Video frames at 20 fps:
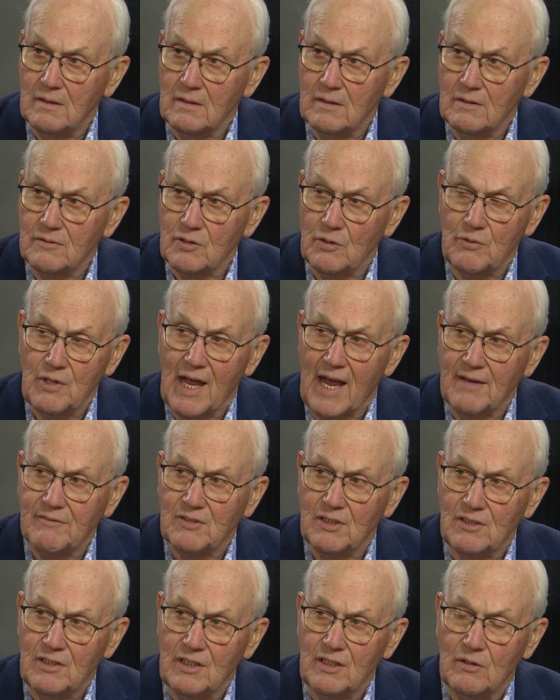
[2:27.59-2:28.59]
So we have
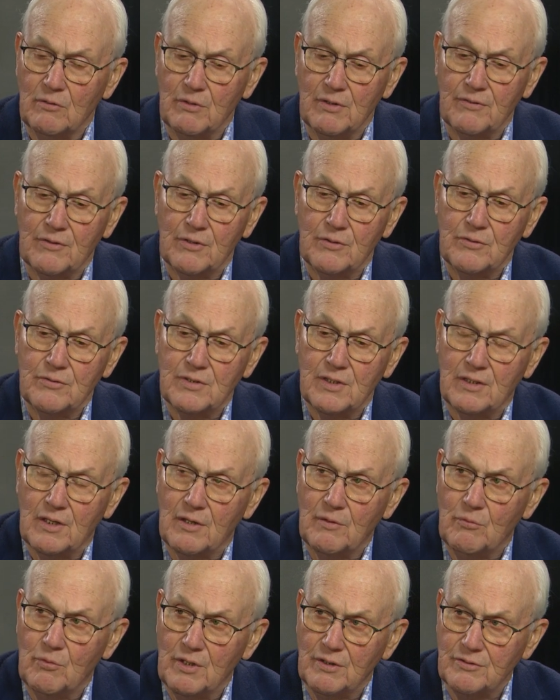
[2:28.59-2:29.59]
to deal with those in
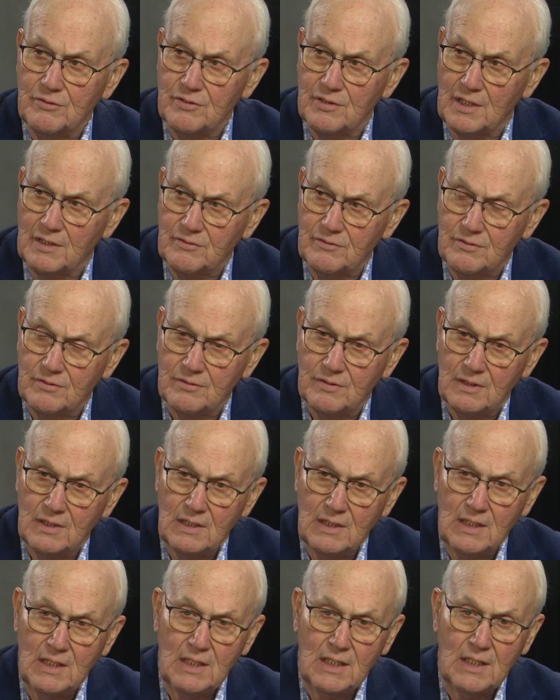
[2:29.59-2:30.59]
a real sense.
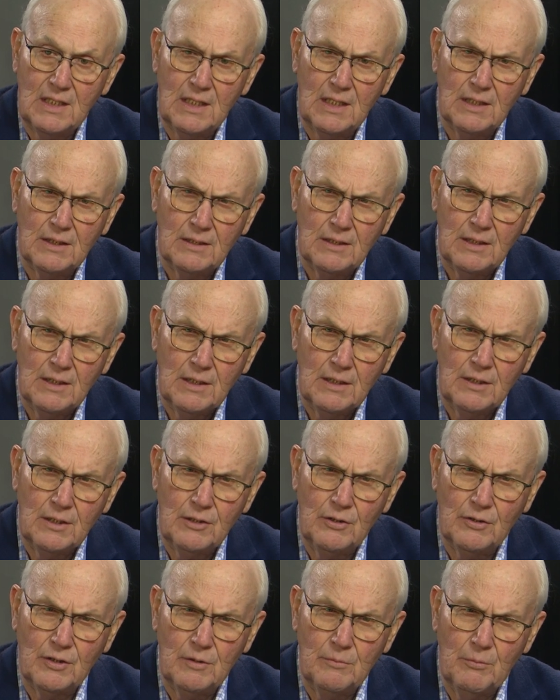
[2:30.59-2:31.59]

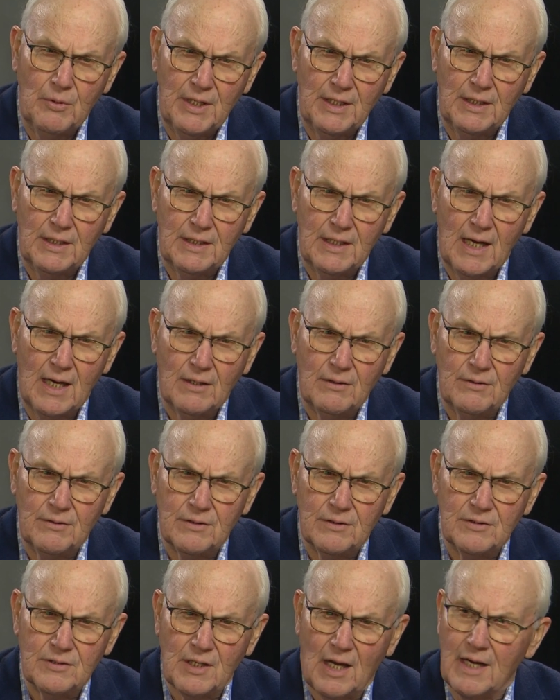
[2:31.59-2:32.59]
You can bring it down to
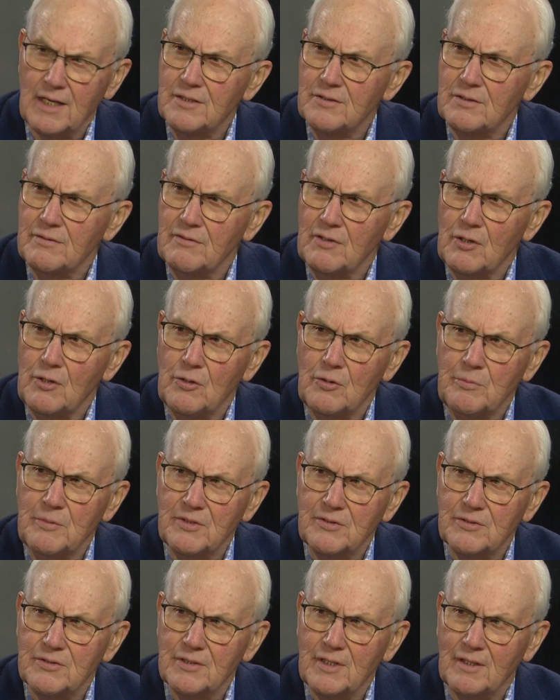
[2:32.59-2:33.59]
the size of the home
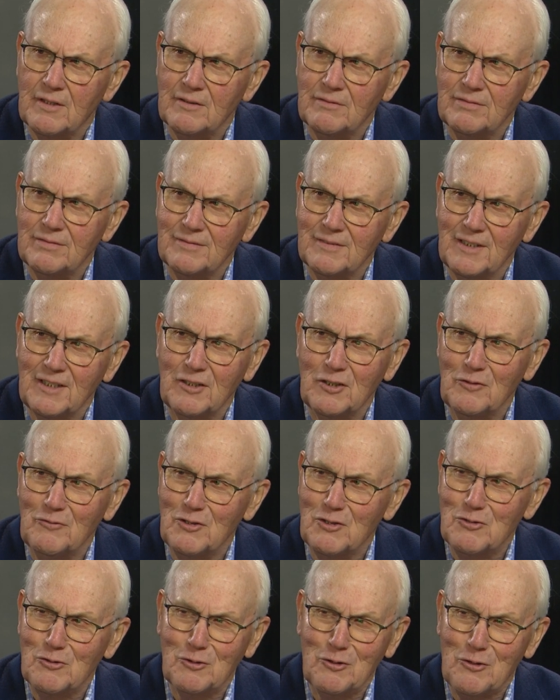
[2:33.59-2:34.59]
itself. The
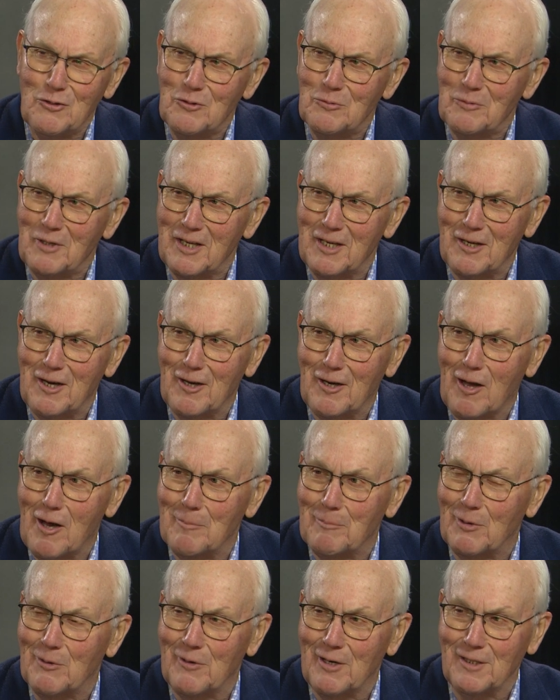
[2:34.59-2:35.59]
individual home cannot
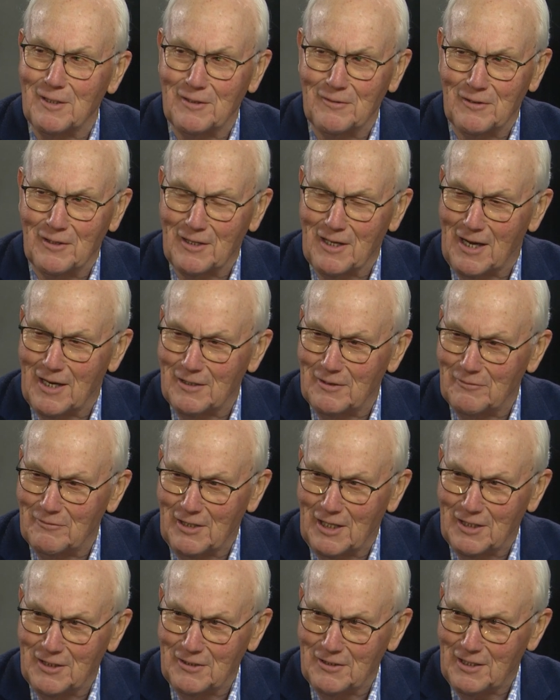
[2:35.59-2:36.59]
operate in the kind of
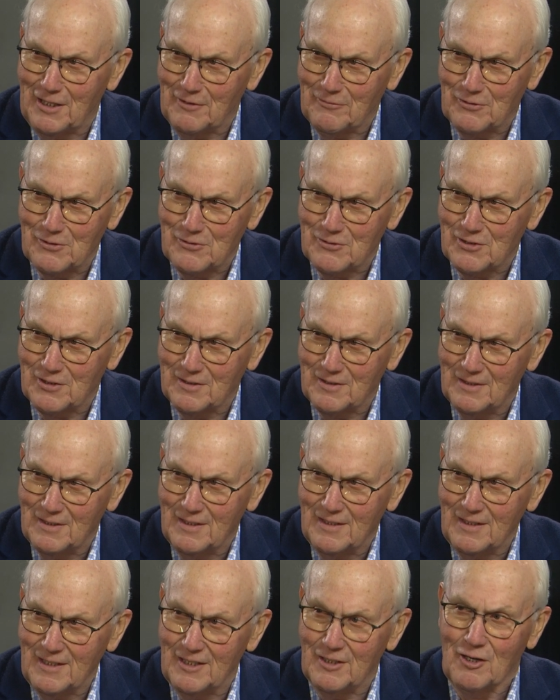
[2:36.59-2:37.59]
debt and deficit.
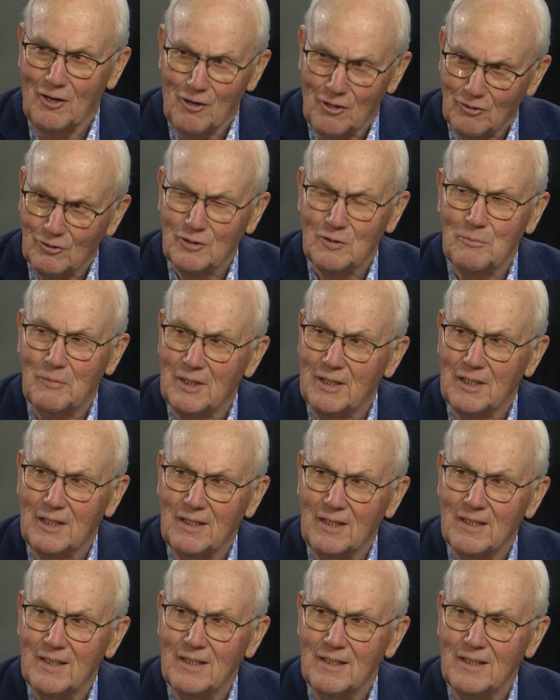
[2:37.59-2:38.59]
It ultimately
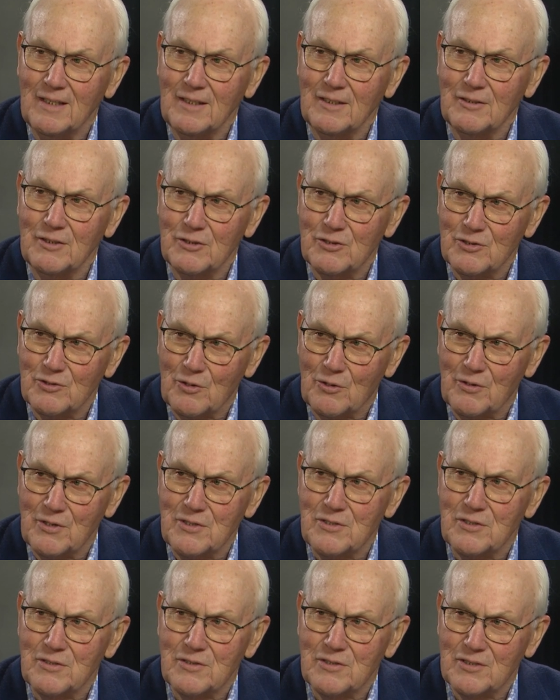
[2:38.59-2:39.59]

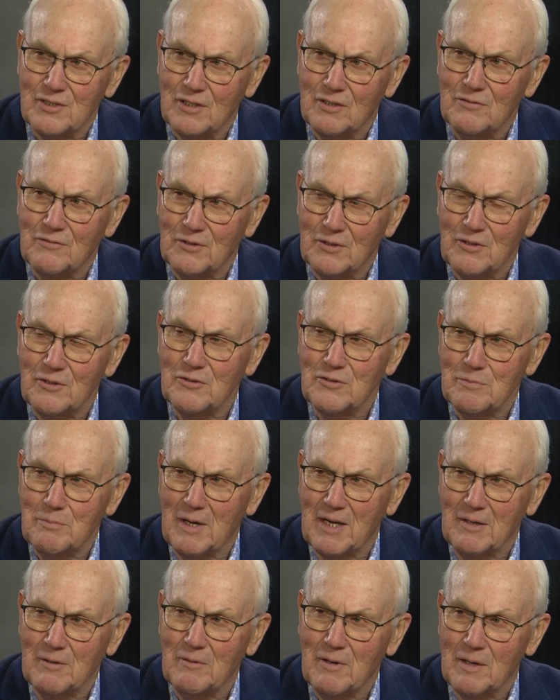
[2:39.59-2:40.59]
destroys itself or goes
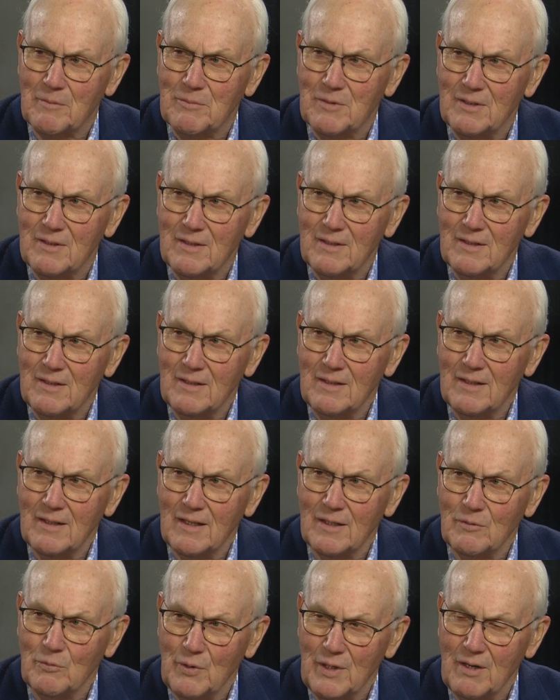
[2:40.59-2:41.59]
bankrupt.
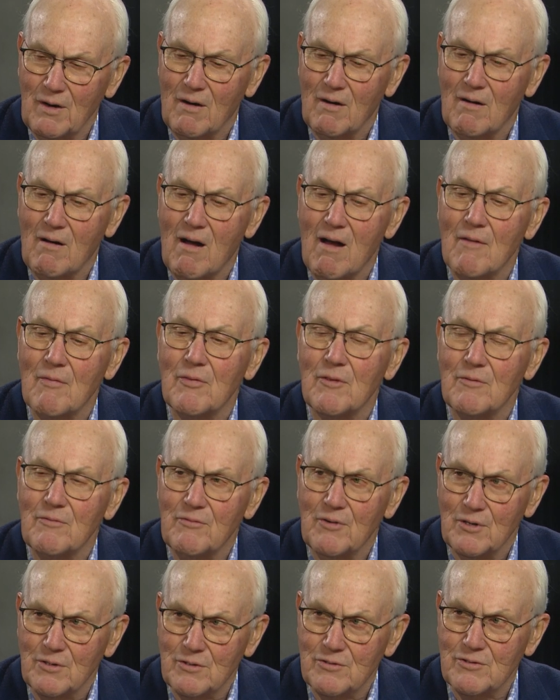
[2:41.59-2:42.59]
And we are on the
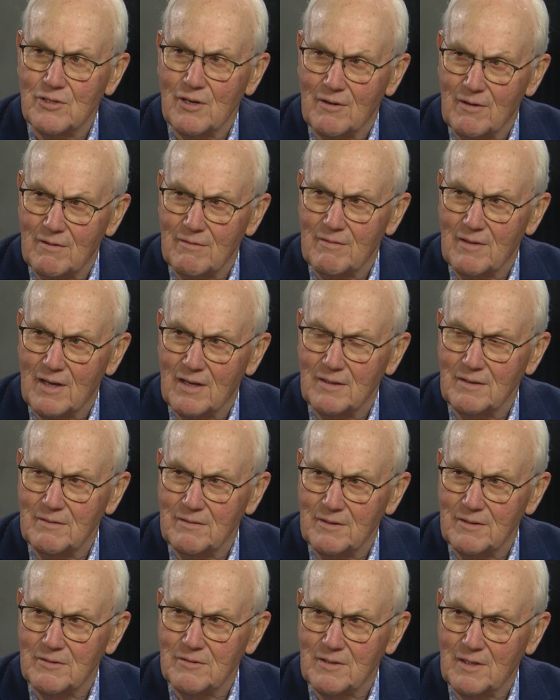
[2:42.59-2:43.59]
verge of that in
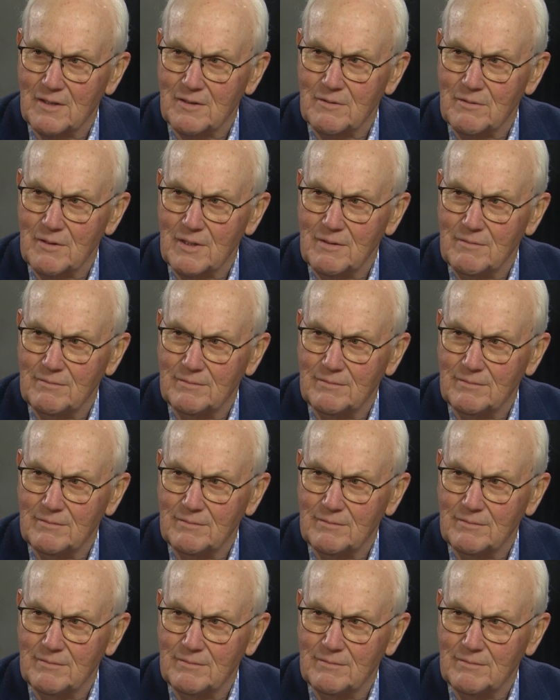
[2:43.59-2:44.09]
this country.